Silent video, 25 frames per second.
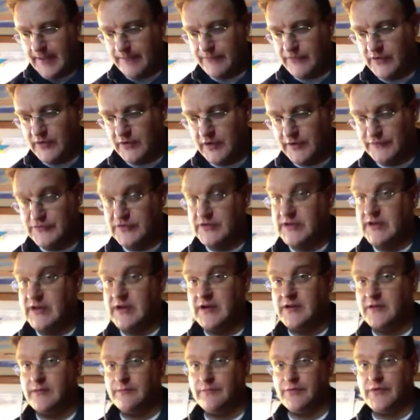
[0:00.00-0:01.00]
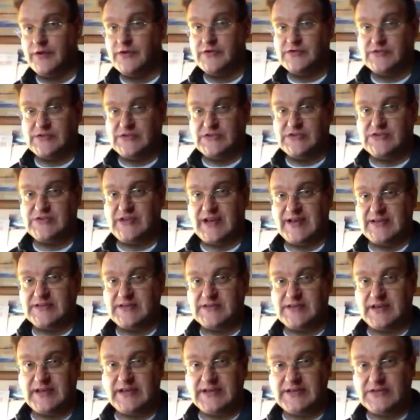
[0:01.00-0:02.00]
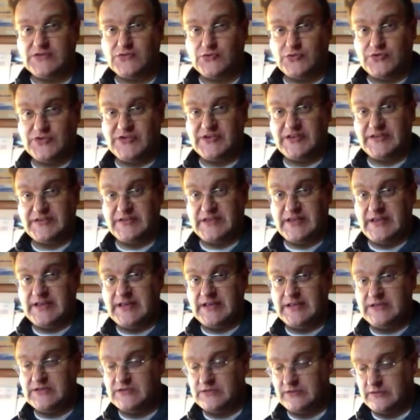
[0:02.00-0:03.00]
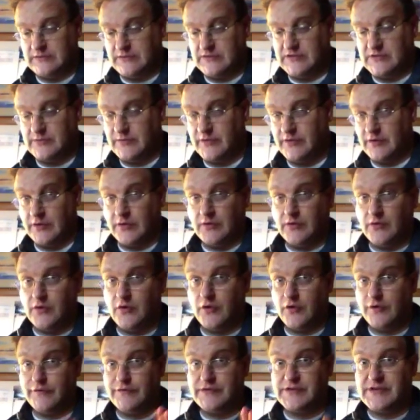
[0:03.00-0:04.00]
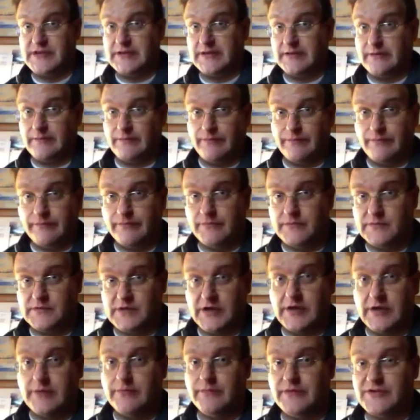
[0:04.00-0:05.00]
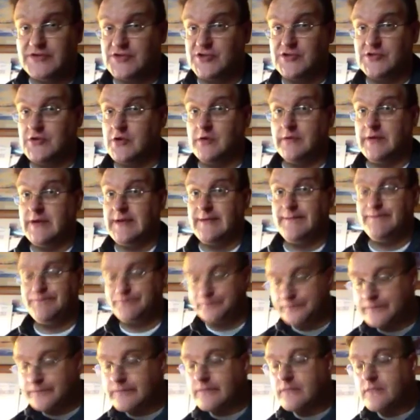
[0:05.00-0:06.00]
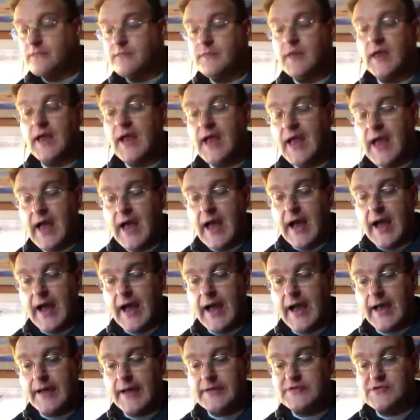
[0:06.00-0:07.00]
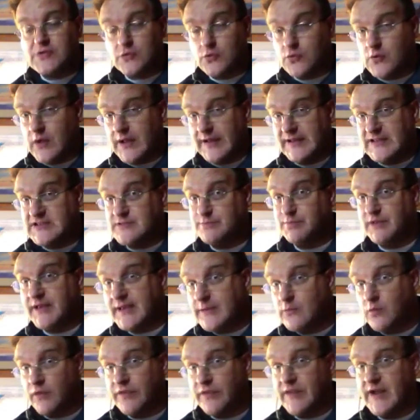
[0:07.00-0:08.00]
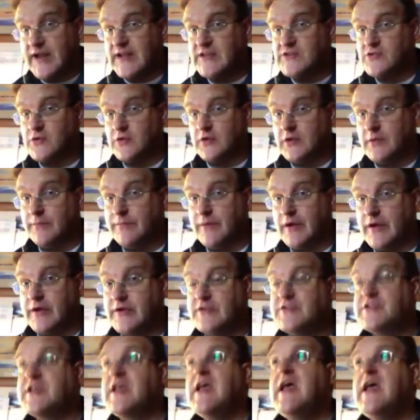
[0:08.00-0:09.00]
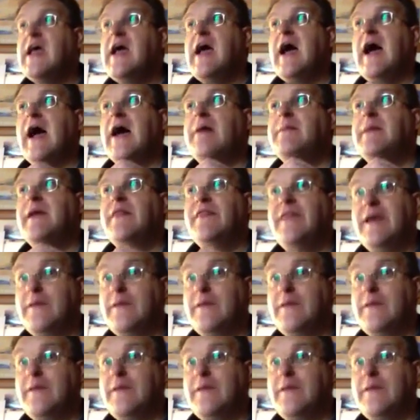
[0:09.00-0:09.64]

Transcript: You'll often hear them pronounced as Sassines or Sazines or some other godforsaken term that's just not right. So I'll explain what that's all about. And